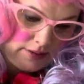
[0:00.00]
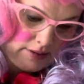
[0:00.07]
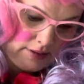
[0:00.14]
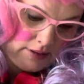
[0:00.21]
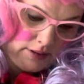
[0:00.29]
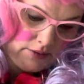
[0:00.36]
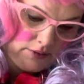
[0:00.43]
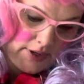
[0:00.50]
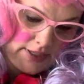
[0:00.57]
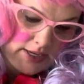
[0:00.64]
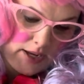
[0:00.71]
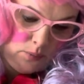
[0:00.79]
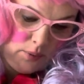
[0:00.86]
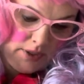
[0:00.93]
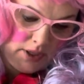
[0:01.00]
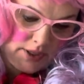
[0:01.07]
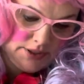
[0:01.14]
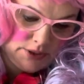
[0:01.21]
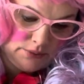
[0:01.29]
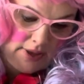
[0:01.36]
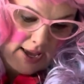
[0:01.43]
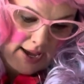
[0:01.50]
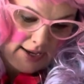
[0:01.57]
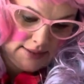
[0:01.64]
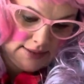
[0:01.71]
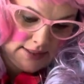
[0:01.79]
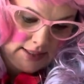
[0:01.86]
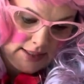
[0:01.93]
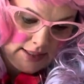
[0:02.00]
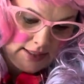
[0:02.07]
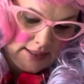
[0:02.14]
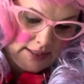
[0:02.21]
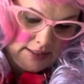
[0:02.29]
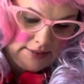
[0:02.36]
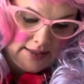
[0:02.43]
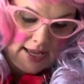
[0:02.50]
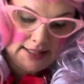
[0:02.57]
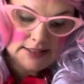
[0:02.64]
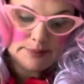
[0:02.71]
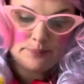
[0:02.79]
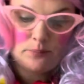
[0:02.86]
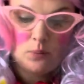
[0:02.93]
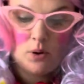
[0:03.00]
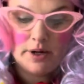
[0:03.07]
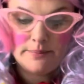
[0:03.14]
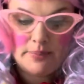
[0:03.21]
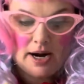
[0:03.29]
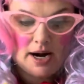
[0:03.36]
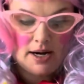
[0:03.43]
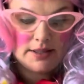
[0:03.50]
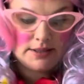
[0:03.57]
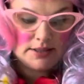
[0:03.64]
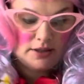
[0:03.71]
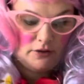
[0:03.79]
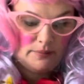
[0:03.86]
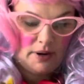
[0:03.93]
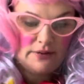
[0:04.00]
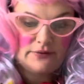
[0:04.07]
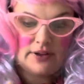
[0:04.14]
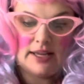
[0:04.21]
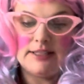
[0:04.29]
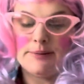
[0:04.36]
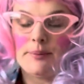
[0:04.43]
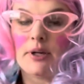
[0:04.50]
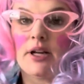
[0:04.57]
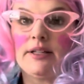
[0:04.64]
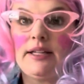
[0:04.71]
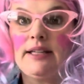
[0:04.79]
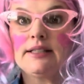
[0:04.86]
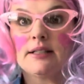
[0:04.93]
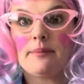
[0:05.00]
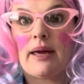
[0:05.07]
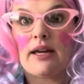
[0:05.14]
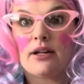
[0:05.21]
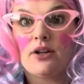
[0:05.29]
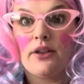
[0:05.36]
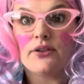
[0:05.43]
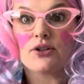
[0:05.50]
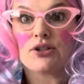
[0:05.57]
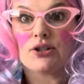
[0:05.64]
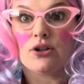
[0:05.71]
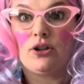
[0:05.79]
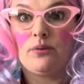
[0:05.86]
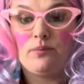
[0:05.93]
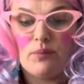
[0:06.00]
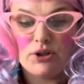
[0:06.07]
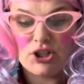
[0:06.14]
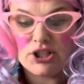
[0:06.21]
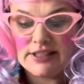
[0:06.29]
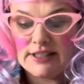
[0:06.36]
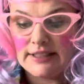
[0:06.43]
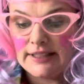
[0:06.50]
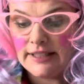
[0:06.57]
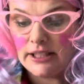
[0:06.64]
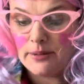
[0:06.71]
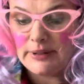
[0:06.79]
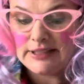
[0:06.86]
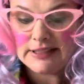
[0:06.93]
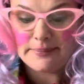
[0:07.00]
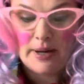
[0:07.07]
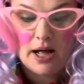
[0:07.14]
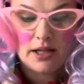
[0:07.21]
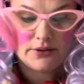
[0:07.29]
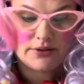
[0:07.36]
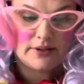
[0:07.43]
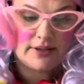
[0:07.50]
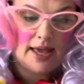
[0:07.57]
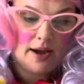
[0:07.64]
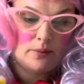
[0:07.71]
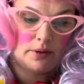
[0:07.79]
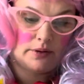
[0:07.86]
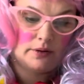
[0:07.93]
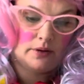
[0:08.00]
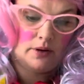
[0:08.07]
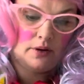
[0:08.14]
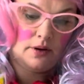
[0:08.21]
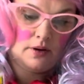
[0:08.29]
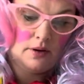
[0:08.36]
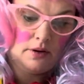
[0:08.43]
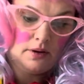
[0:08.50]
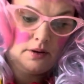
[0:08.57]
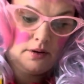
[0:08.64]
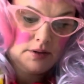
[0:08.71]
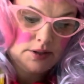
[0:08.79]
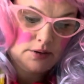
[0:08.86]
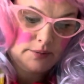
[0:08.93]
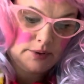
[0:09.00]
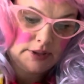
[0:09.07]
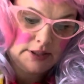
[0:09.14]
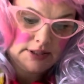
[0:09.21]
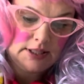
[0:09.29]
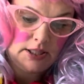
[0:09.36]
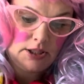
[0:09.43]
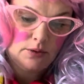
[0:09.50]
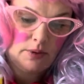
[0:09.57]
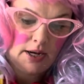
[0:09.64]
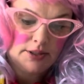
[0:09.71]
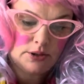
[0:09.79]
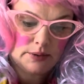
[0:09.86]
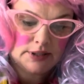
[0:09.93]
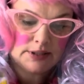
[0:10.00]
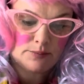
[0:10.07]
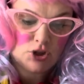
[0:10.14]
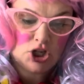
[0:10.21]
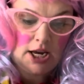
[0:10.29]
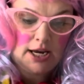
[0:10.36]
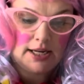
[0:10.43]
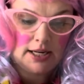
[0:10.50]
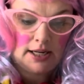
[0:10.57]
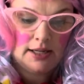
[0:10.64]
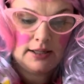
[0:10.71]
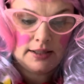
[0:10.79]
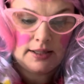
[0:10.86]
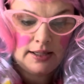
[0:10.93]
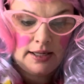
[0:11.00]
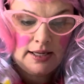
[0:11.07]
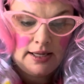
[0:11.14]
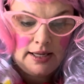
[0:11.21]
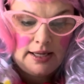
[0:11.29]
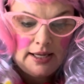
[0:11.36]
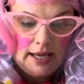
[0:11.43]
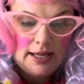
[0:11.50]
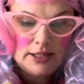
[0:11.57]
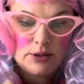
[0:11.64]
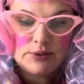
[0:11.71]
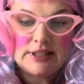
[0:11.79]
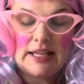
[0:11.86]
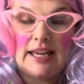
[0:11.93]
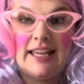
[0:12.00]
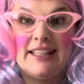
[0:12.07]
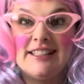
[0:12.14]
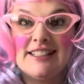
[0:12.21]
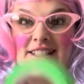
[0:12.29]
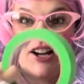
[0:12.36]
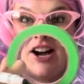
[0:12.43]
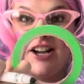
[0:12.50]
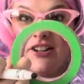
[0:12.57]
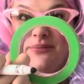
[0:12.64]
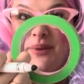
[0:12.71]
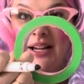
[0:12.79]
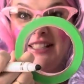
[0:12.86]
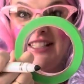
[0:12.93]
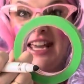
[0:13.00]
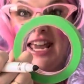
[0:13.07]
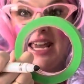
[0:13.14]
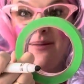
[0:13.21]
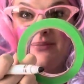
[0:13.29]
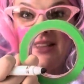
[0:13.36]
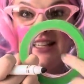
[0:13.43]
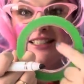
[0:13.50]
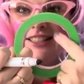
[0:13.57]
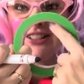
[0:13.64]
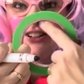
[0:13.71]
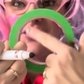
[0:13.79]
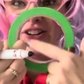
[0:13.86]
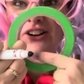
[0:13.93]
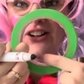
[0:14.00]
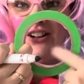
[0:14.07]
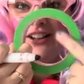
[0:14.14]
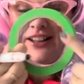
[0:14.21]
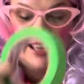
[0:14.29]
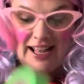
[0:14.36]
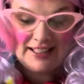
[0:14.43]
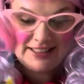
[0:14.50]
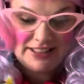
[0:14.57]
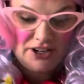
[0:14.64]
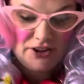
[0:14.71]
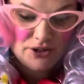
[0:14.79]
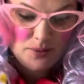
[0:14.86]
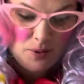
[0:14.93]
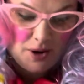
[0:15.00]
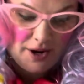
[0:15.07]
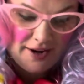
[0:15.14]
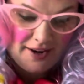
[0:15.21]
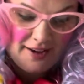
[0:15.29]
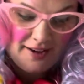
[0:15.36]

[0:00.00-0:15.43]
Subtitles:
All right, and when I do that, that's one part of my face, but I need to make another circle with just a little bit smaller than that one. So I'm going to continue on doing some shading and use the inside of my tape, this circle, as the other one.